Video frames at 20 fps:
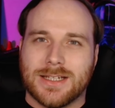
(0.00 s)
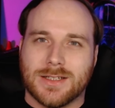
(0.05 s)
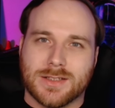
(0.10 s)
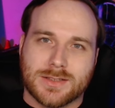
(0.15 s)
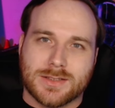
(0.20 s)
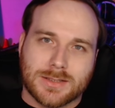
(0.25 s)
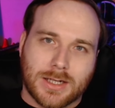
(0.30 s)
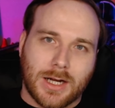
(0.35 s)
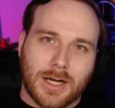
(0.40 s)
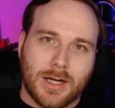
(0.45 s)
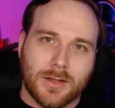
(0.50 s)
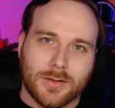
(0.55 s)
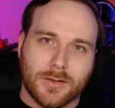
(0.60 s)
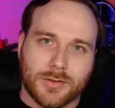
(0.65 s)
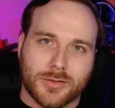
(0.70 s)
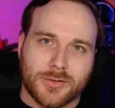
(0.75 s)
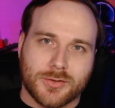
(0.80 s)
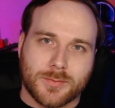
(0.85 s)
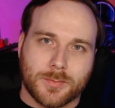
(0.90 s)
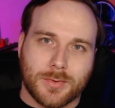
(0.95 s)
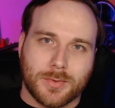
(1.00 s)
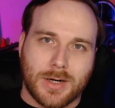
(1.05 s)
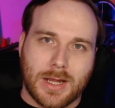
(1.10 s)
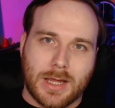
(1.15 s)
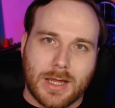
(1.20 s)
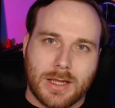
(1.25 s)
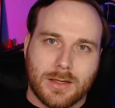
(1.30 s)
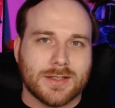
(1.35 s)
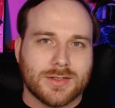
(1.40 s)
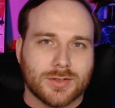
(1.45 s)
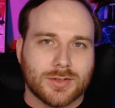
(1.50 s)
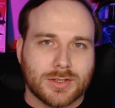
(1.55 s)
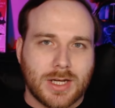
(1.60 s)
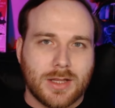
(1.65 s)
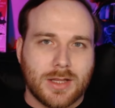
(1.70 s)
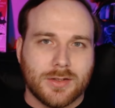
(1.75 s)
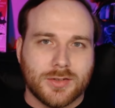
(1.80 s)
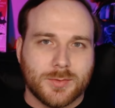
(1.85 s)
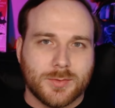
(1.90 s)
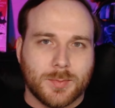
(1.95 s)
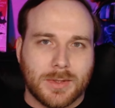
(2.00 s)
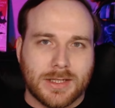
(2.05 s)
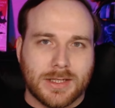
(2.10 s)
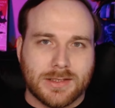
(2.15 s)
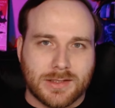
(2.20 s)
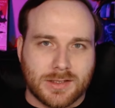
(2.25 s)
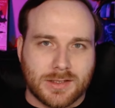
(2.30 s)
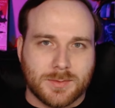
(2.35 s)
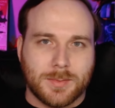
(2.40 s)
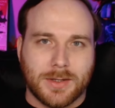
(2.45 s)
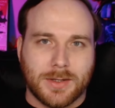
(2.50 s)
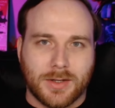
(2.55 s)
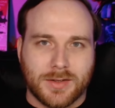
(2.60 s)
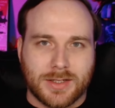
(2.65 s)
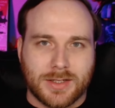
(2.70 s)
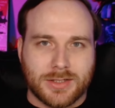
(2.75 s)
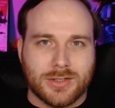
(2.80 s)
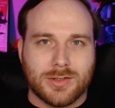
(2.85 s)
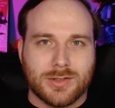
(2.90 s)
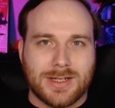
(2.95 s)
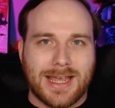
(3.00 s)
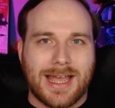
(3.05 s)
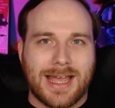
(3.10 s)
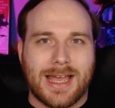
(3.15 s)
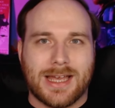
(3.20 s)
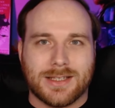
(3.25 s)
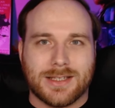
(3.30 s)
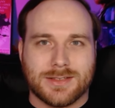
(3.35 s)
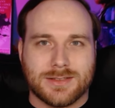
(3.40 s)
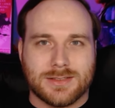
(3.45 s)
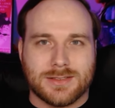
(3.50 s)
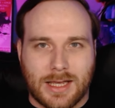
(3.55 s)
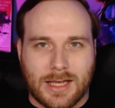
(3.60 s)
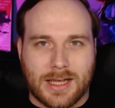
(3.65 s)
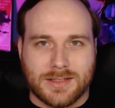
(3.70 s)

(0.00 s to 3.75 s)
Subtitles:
is Color Spray. So Color Spray is a spell that you cast